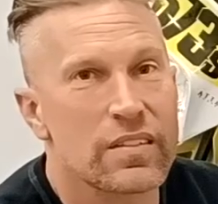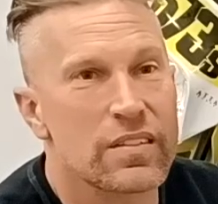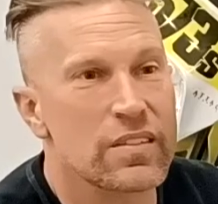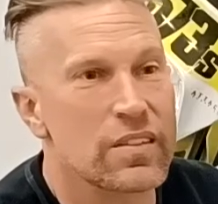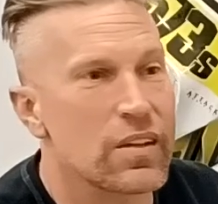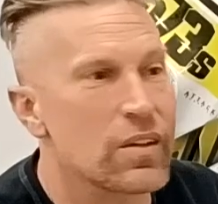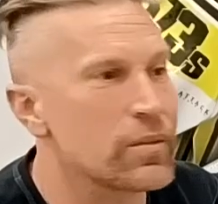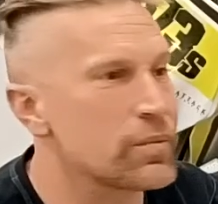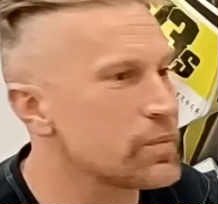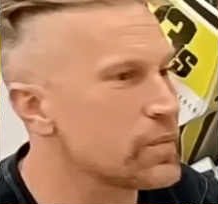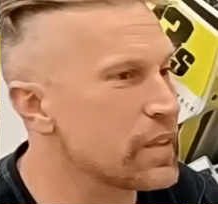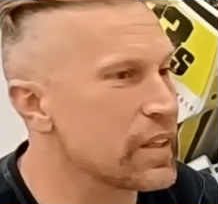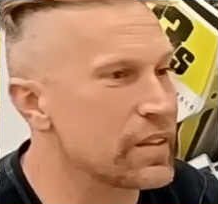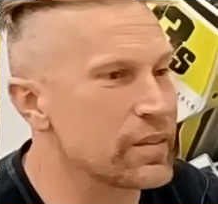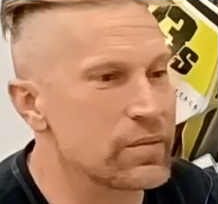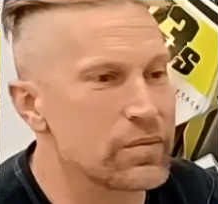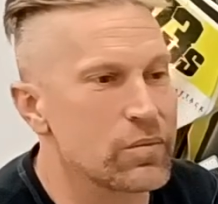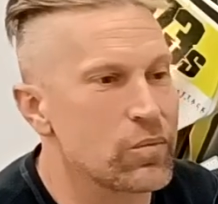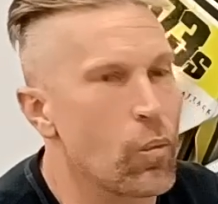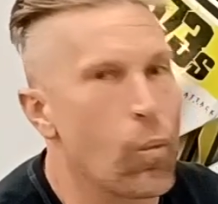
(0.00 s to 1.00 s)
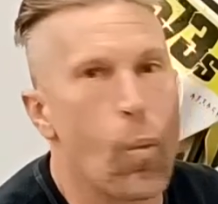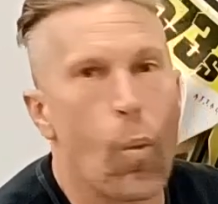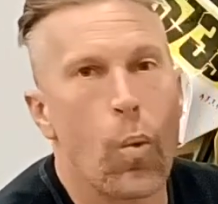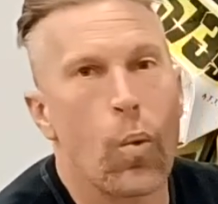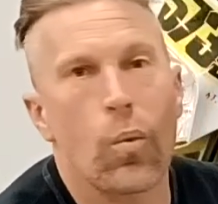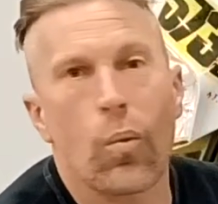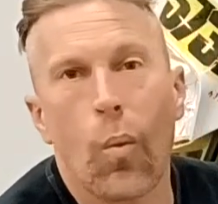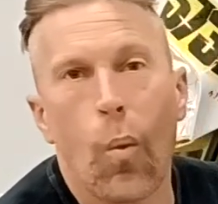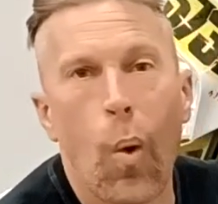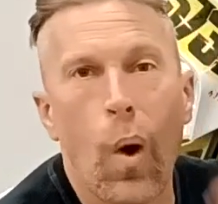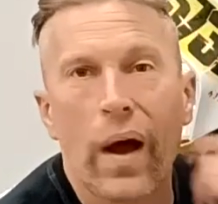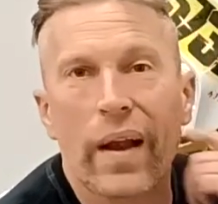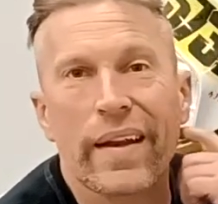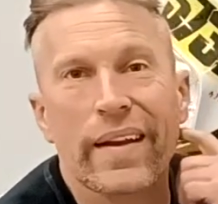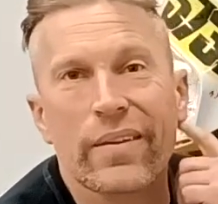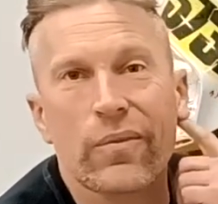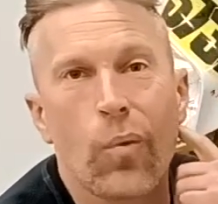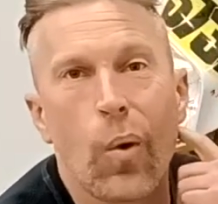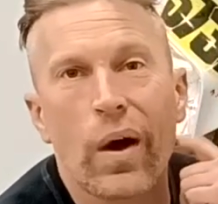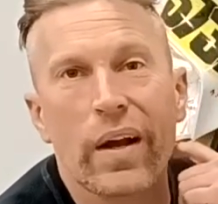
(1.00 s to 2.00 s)
So
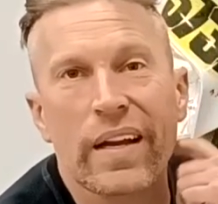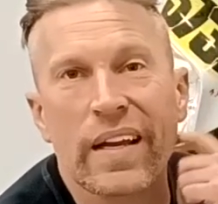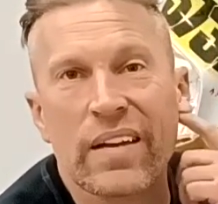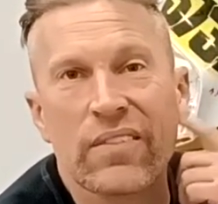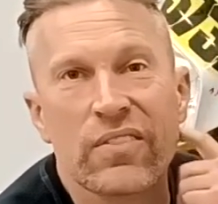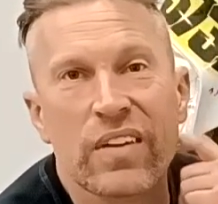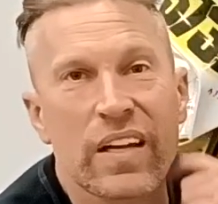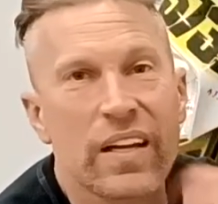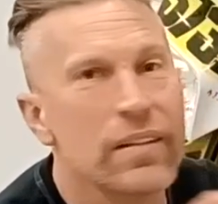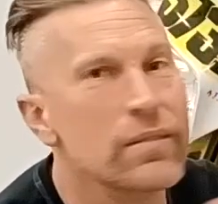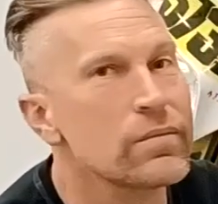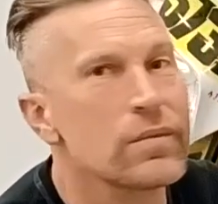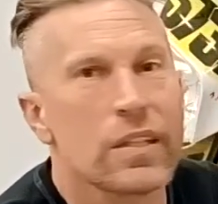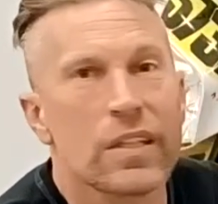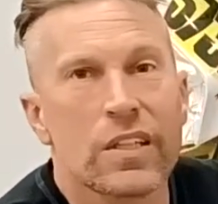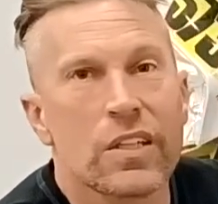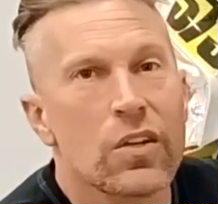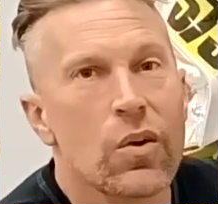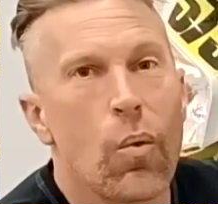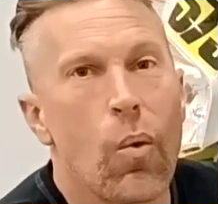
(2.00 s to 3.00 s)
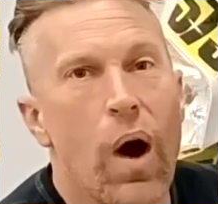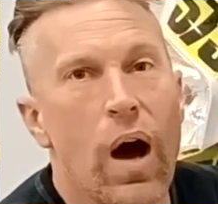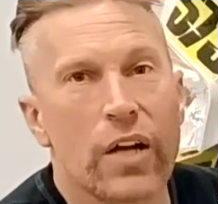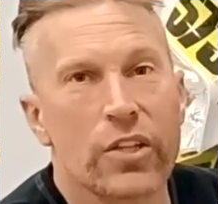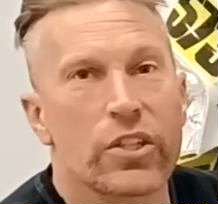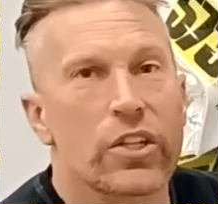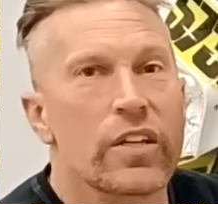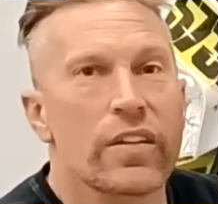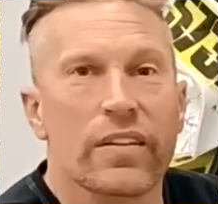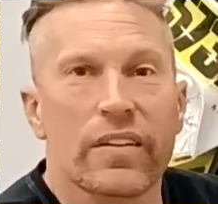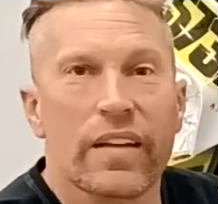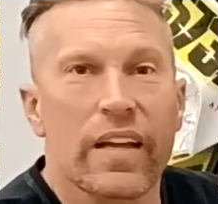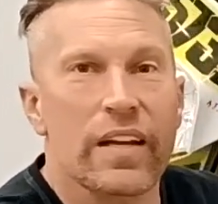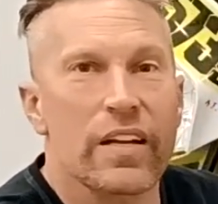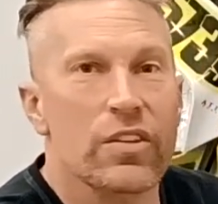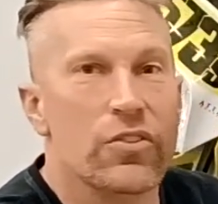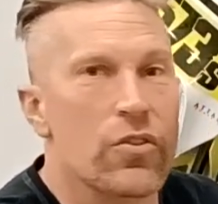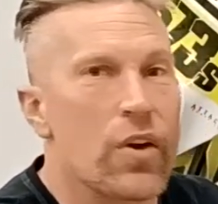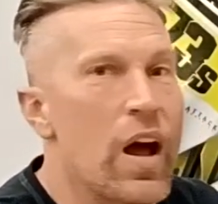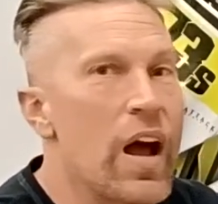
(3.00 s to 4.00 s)
one evening, wash it, let
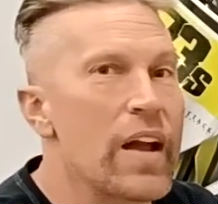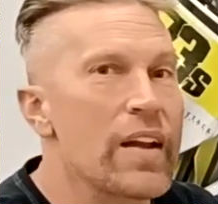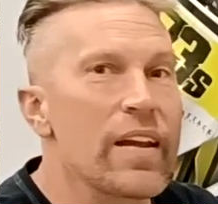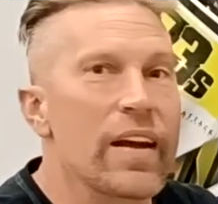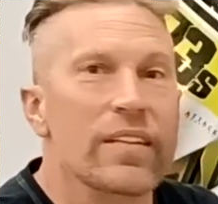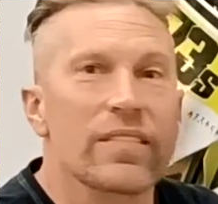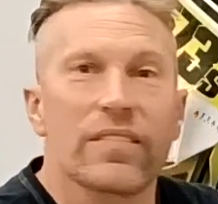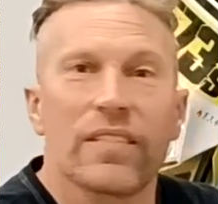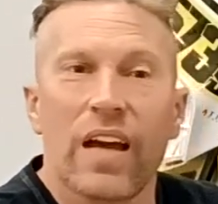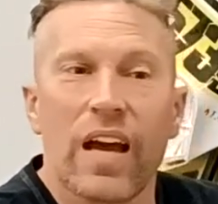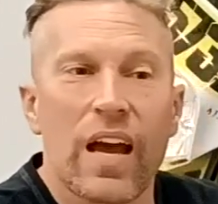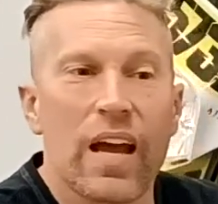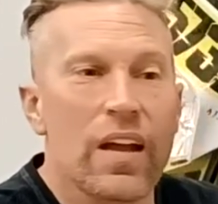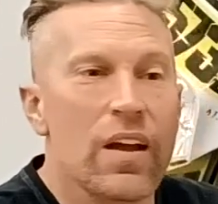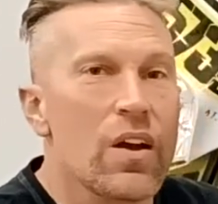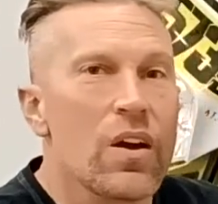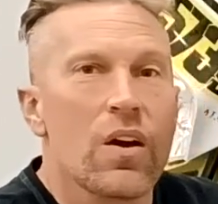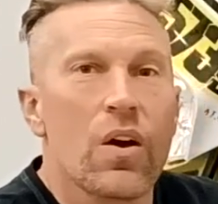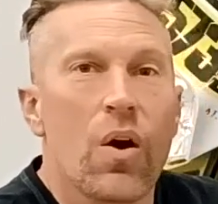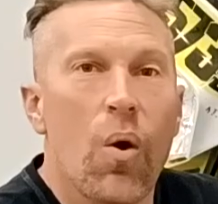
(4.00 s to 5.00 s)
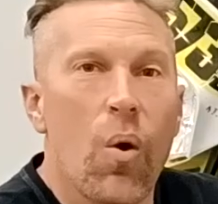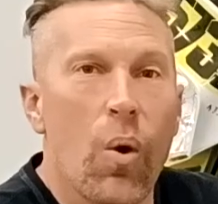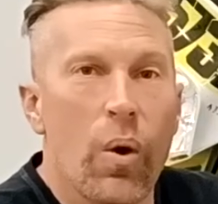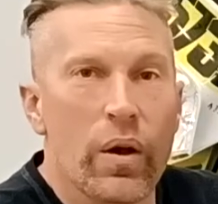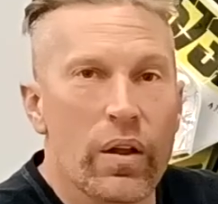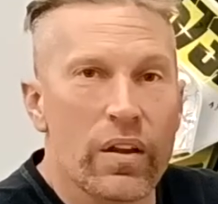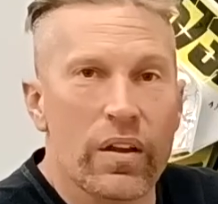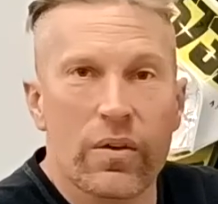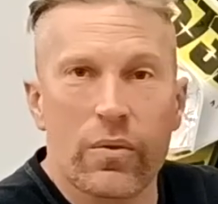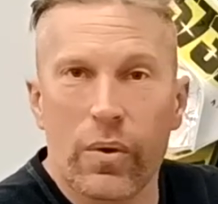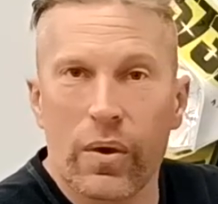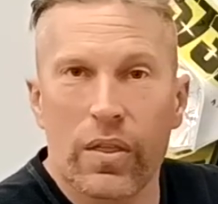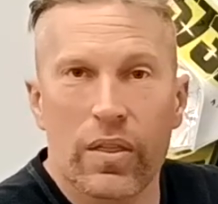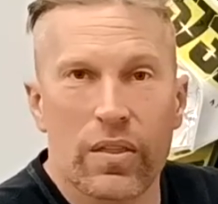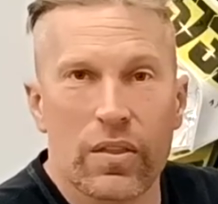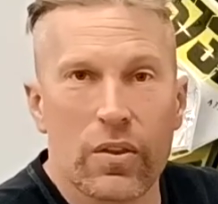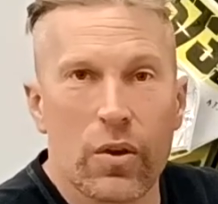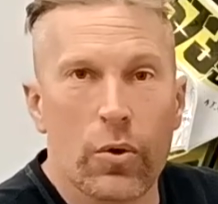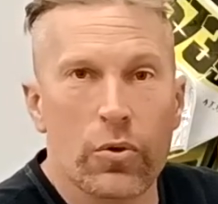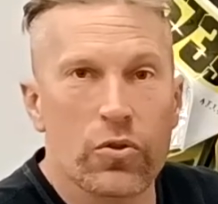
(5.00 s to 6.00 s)
it dry next day, oil it
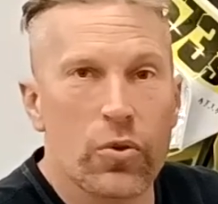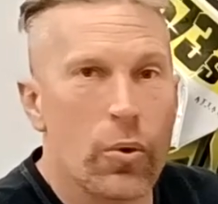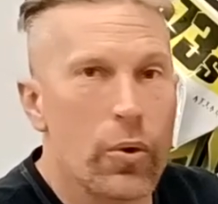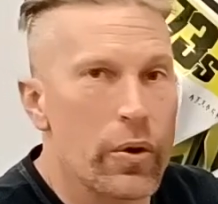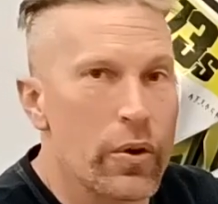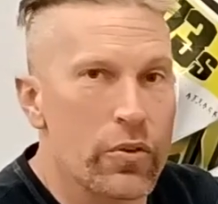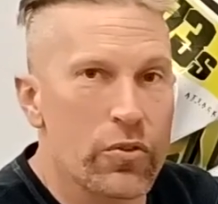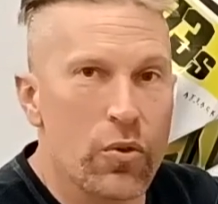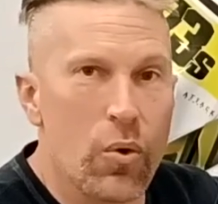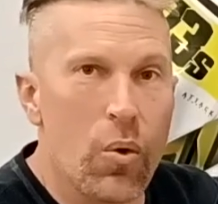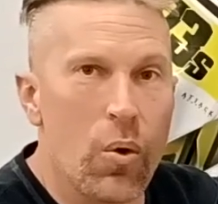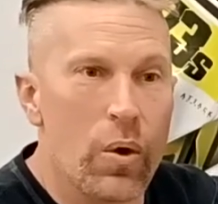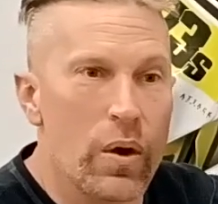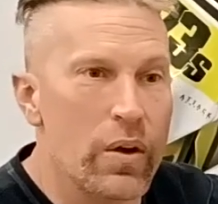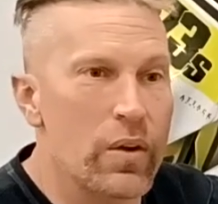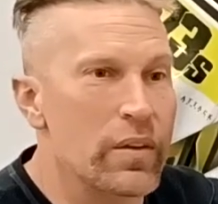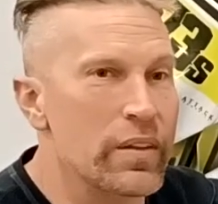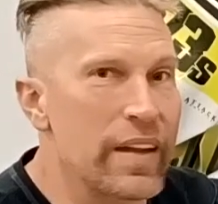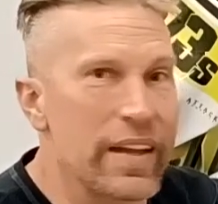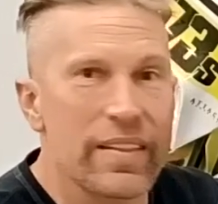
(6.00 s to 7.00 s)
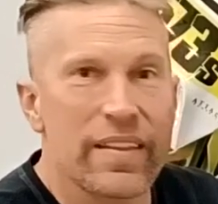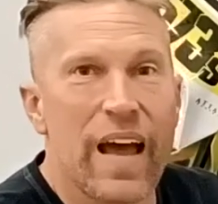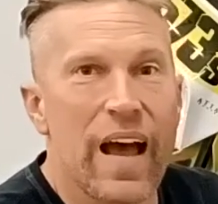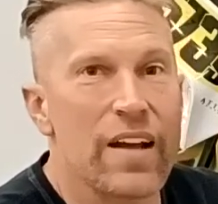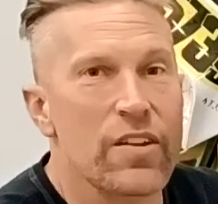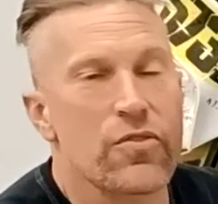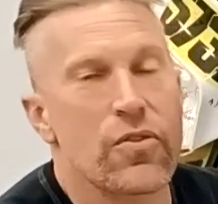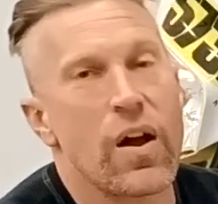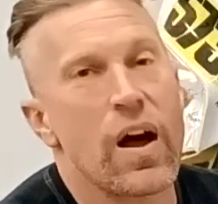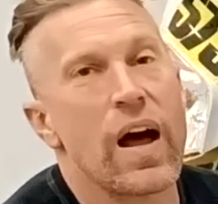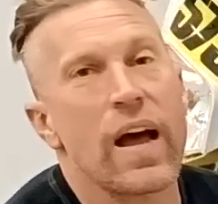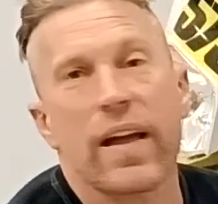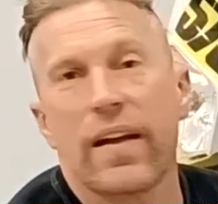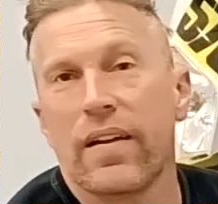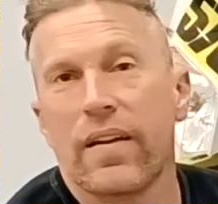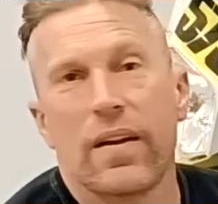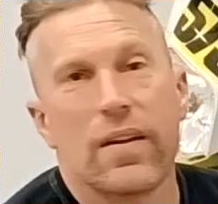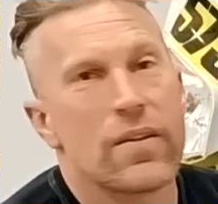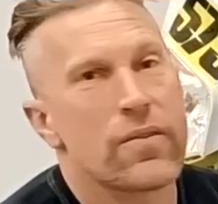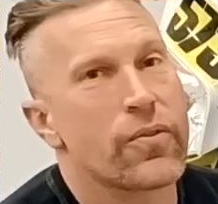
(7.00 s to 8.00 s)
with no toils oil, let that dry
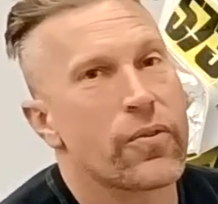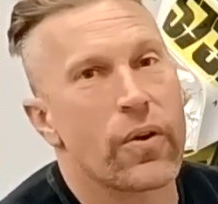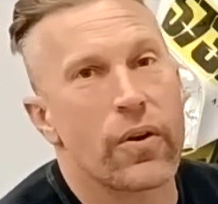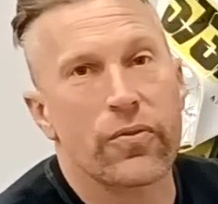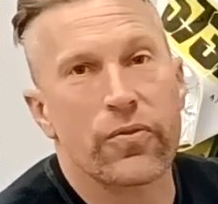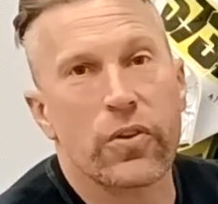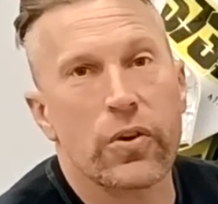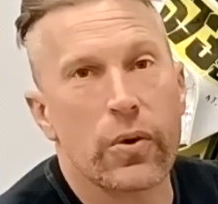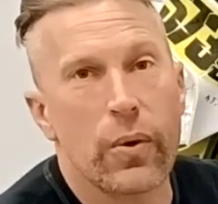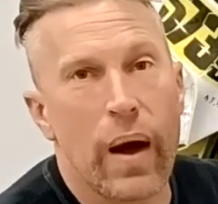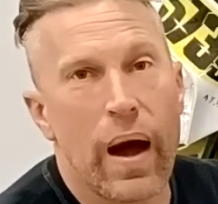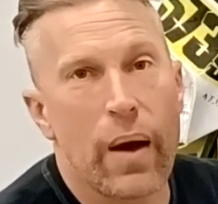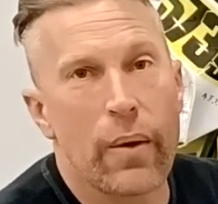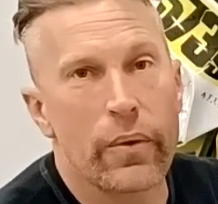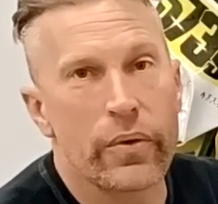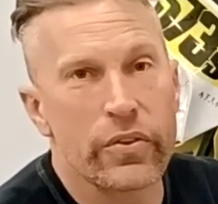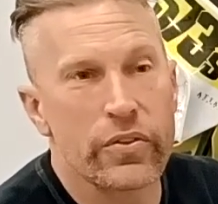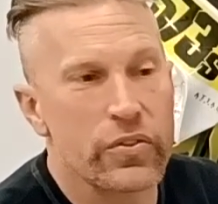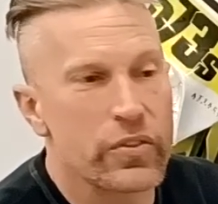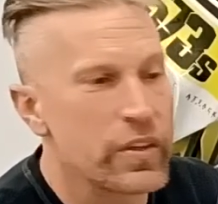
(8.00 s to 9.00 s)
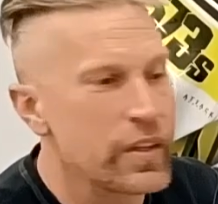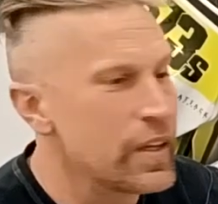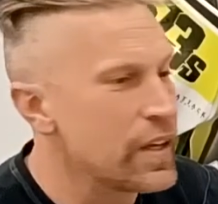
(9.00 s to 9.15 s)
for a few hours,